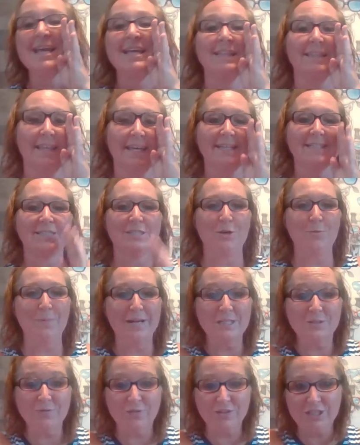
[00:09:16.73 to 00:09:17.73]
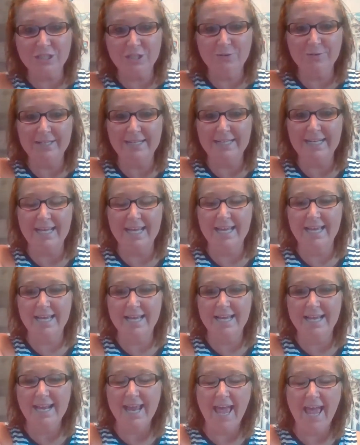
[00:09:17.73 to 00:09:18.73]
Thanks so much for tuning
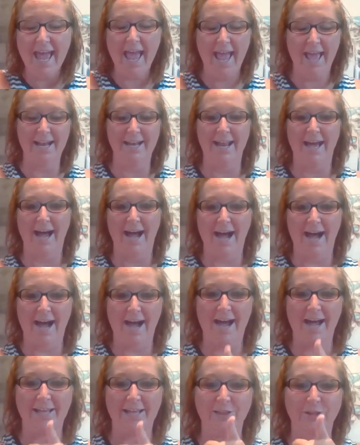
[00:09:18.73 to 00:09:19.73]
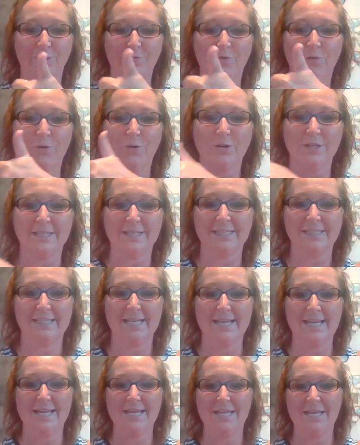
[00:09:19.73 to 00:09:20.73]
in, and I look forward to
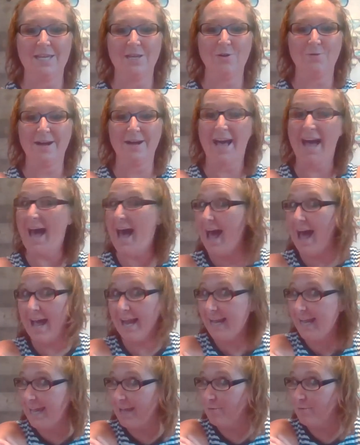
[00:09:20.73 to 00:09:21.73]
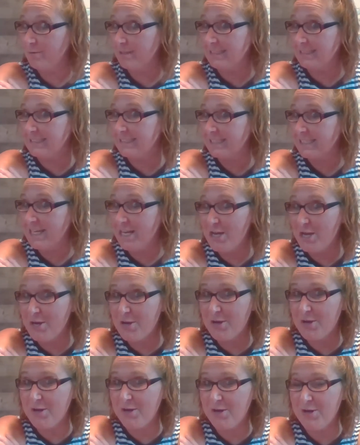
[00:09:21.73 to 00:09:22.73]
seeing you again real
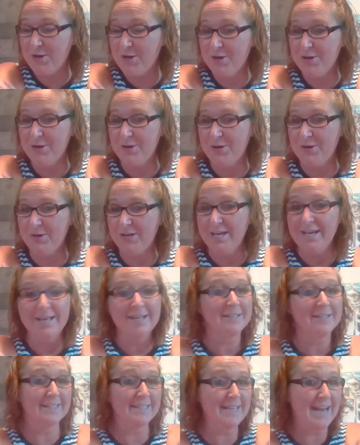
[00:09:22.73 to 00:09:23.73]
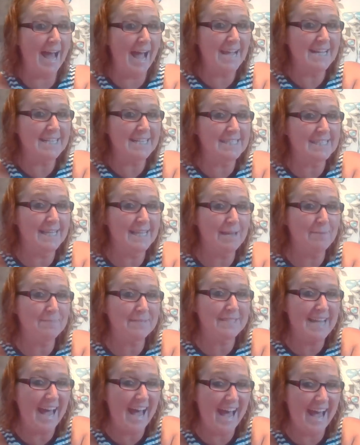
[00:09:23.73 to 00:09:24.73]
soon. Good night and sleep
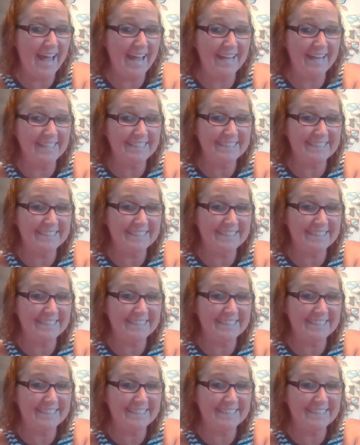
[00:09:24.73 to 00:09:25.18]
tight.